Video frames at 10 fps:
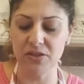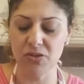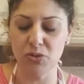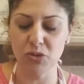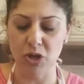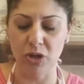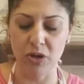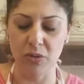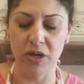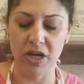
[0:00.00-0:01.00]

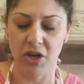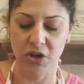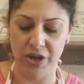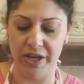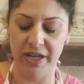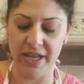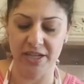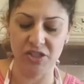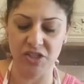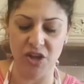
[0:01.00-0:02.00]
so good
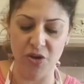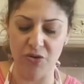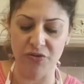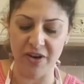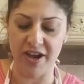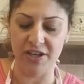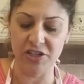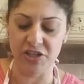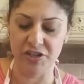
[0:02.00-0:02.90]
and so fresh.